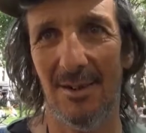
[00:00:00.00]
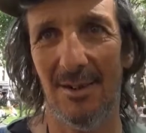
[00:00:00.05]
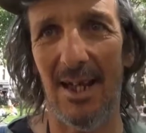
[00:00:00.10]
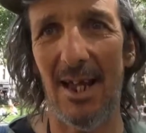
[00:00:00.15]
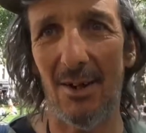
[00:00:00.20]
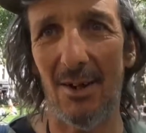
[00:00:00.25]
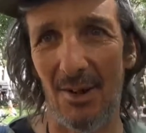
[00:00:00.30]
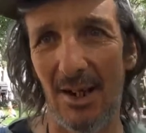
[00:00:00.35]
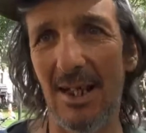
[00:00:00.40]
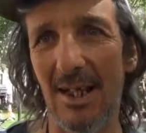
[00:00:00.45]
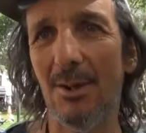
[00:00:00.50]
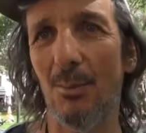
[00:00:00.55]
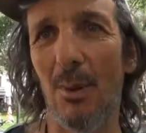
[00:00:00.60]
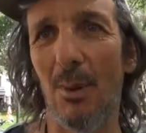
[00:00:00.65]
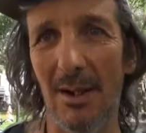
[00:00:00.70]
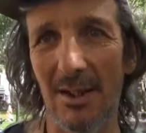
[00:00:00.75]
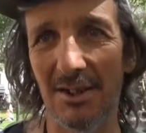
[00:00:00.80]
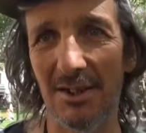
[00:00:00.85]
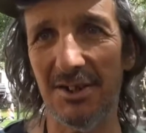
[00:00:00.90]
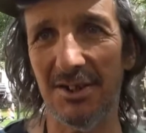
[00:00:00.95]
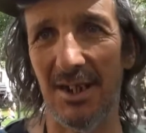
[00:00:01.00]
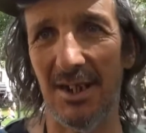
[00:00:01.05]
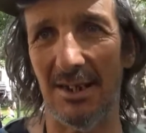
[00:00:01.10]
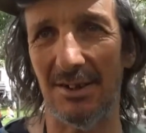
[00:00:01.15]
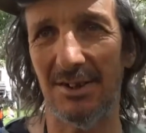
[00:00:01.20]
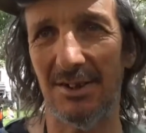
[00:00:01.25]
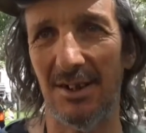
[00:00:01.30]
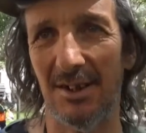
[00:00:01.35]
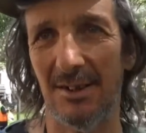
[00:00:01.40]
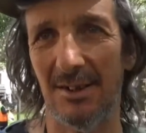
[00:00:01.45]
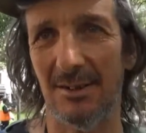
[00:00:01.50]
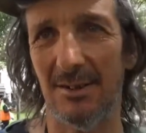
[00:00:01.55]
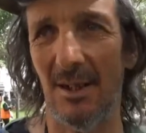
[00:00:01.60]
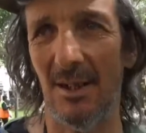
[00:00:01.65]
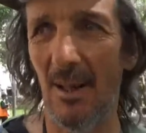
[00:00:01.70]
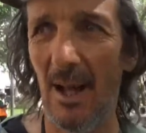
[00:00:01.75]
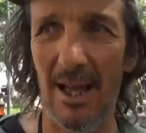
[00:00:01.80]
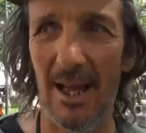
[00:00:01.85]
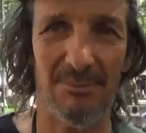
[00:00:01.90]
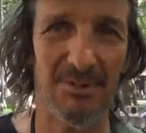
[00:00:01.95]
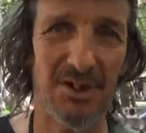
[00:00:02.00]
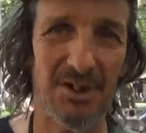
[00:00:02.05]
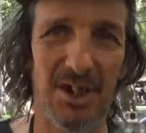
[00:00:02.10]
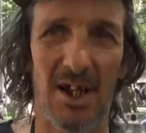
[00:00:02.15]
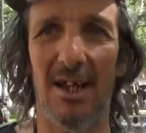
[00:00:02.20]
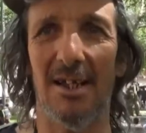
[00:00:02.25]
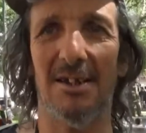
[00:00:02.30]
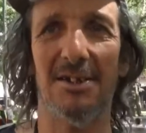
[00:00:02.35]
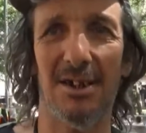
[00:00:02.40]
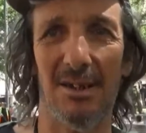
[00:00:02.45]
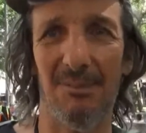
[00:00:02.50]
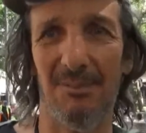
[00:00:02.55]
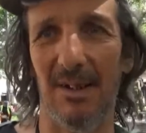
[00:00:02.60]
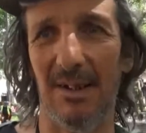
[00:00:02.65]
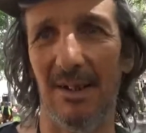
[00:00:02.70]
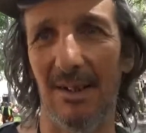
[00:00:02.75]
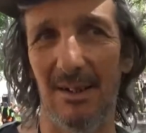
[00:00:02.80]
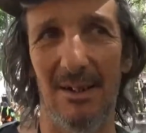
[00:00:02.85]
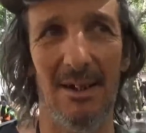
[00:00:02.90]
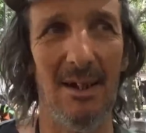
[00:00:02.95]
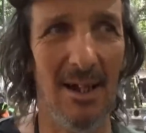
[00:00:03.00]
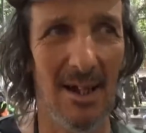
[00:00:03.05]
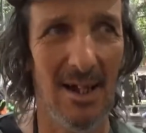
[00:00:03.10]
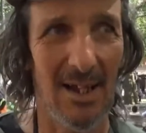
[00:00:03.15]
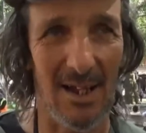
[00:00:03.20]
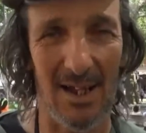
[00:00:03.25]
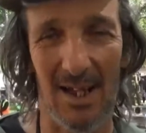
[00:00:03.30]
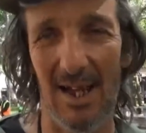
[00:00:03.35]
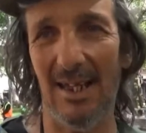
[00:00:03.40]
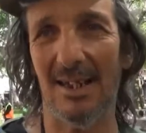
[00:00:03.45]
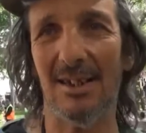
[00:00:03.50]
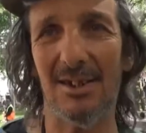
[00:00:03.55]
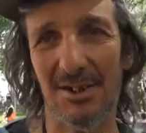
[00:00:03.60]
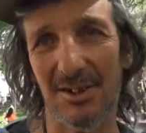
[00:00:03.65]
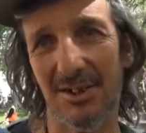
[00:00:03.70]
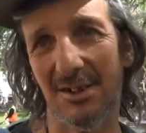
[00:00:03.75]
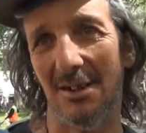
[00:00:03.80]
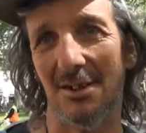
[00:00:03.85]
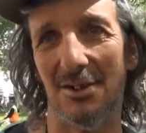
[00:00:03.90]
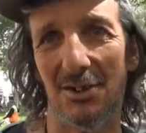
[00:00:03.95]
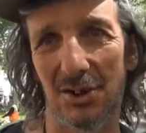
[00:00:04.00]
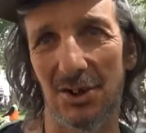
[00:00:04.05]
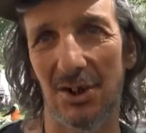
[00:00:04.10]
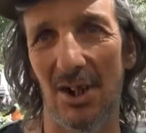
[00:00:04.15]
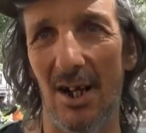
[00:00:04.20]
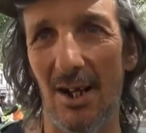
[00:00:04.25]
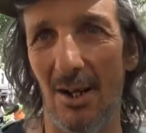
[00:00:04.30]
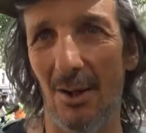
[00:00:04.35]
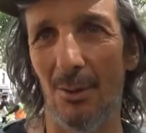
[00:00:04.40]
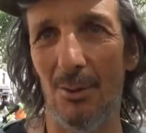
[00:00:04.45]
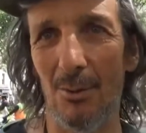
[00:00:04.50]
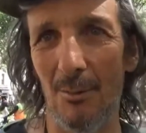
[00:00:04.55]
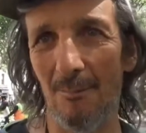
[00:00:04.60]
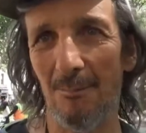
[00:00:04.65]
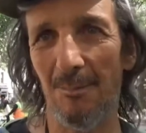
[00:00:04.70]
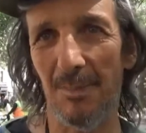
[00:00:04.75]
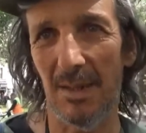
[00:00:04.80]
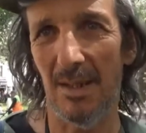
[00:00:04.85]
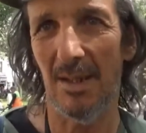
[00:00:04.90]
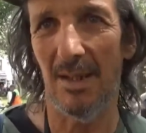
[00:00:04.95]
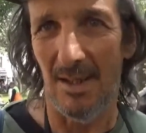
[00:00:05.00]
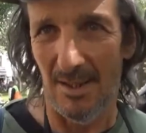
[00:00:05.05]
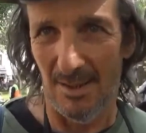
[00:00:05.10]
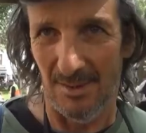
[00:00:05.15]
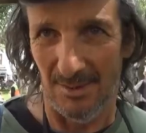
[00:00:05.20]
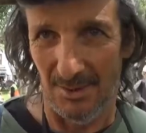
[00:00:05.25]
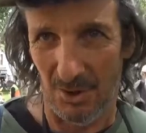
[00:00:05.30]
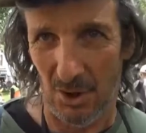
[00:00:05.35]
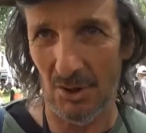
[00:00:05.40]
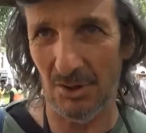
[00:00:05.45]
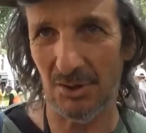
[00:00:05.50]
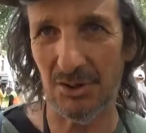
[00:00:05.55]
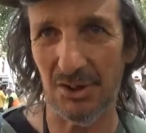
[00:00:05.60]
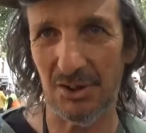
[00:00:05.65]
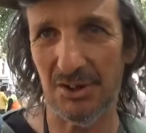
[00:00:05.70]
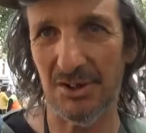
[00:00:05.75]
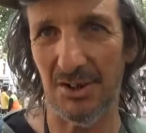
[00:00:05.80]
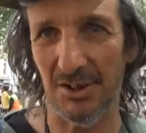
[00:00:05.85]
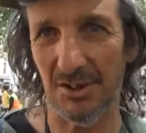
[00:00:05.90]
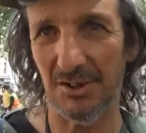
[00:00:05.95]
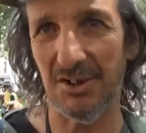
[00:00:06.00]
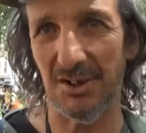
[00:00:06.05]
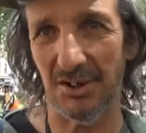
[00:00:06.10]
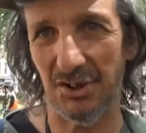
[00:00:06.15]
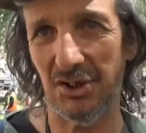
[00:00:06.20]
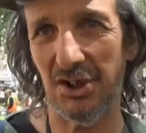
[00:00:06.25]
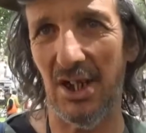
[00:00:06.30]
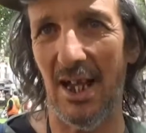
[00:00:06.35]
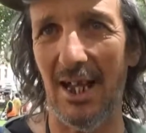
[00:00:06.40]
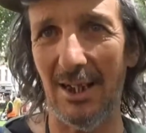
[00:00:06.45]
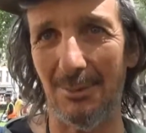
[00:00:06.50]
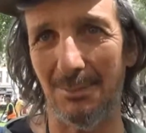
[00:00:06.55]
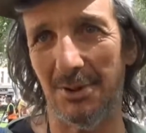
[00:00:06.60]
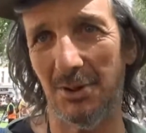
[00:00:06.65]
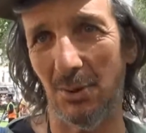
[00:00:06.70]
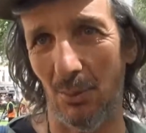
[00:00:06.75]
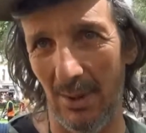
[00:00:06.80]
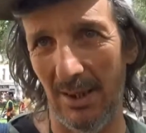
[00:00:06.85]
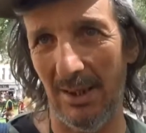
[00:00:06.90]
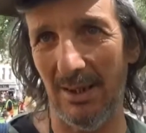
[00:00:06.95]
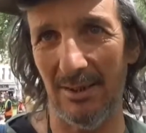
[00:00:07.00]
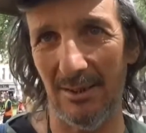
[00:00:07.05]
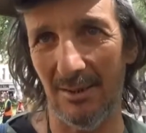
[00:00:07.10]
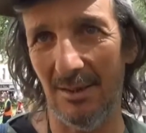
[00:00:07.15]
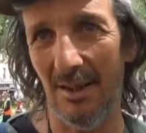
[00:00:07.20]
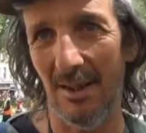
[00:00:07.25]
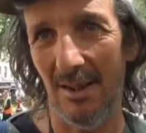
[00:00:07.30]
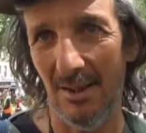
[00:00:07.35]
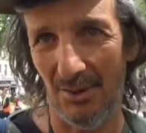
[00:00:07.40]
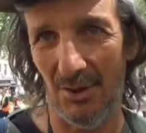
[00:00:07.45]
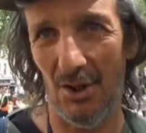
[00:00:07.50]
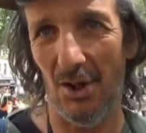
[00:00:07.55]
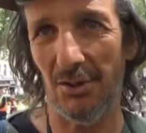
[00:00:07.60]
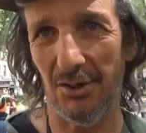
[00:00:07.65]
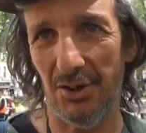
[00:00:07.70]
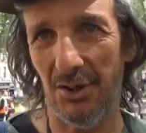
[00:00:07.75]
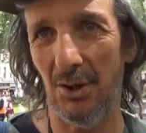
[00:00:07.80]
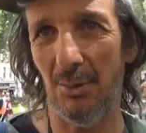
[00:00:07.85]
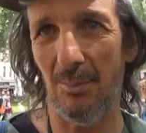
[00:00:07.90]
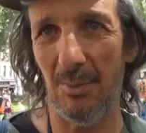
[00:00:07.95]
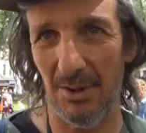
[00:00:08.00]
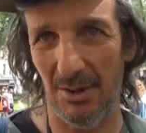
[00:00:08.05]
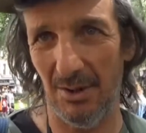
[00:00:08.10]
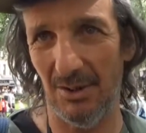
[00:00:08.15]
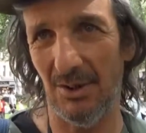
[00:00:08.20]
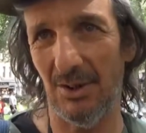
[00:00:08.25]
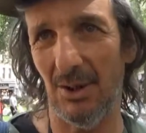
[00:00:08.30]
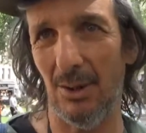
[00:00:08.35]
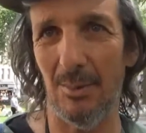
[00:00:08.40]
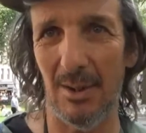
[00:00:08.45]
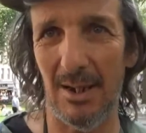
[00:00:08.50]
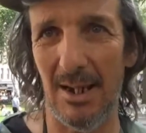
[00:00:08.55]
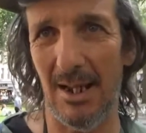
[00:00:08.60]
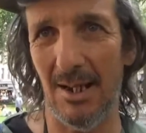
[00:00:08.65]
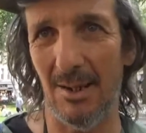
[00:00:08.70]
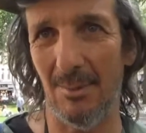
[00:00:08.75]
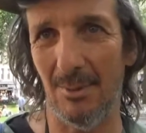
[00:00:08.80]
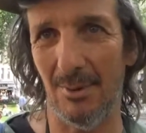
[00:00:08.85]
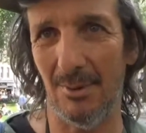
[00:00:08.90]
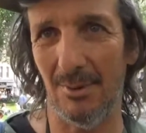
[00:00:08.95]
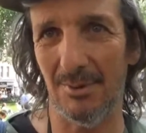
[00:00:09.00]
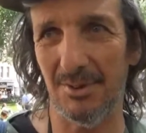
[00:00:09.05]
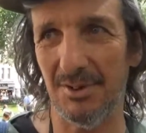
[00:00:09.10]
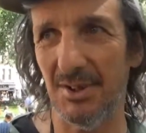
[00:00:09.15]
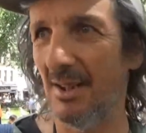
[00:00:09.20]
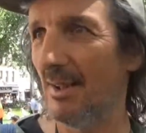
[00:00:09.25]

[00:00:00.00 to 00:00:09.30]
They are equally as sentient. I have scientific links that show consciousness is shared between non-human and human animals.